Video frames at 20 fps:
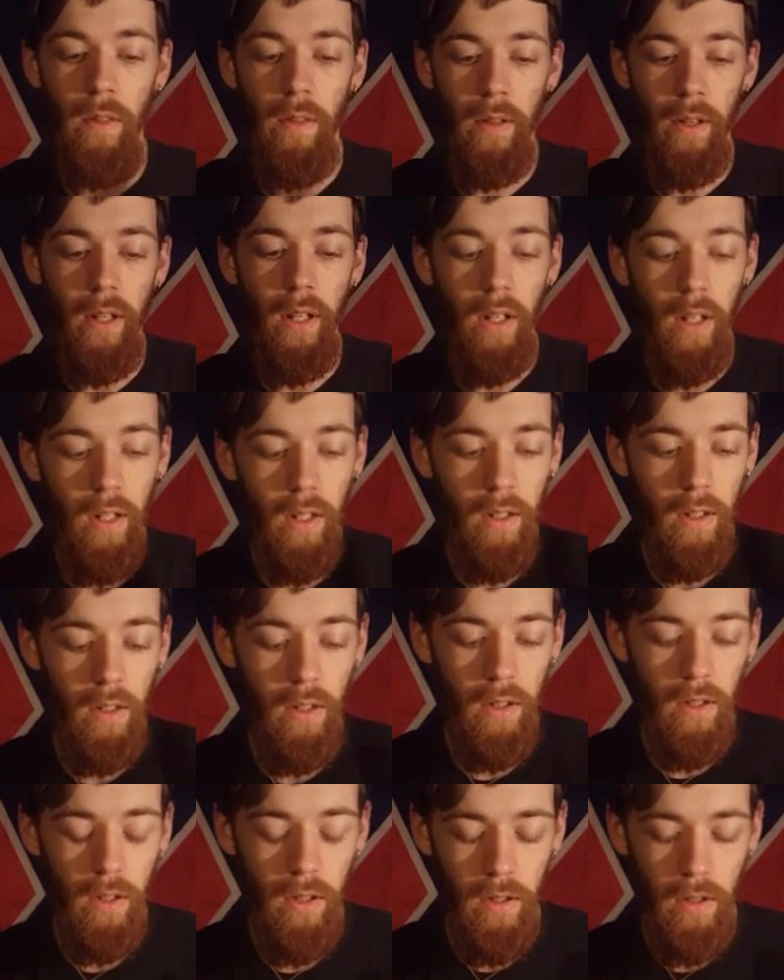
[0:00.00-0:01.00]
the
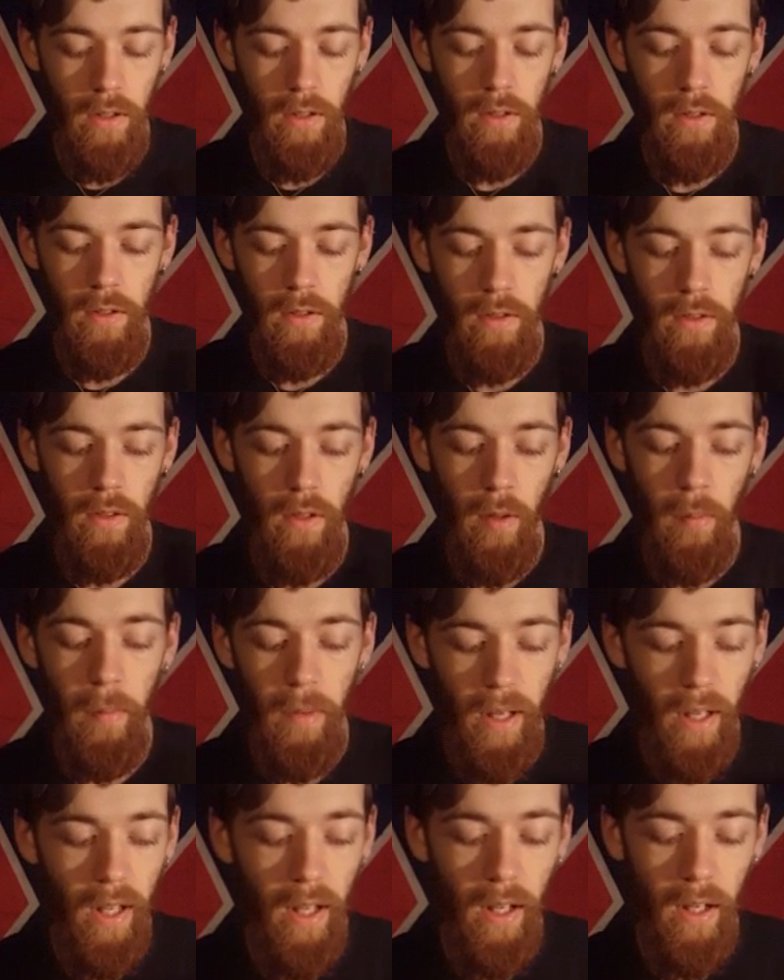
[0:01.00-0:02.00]
gun, the
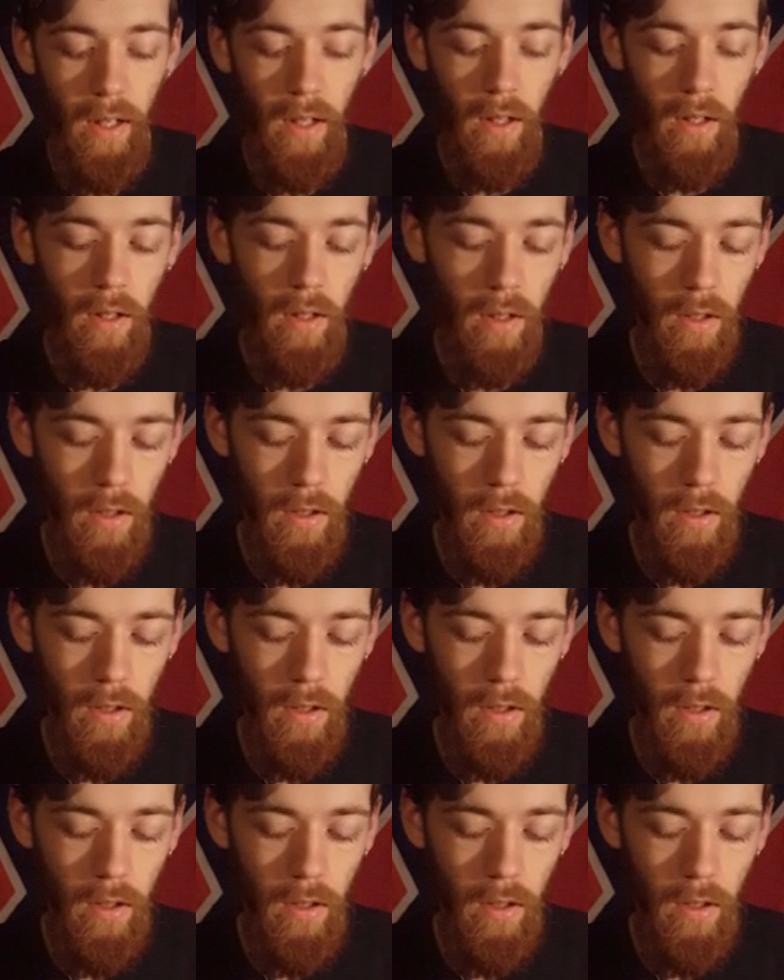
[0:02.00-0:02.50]
mag,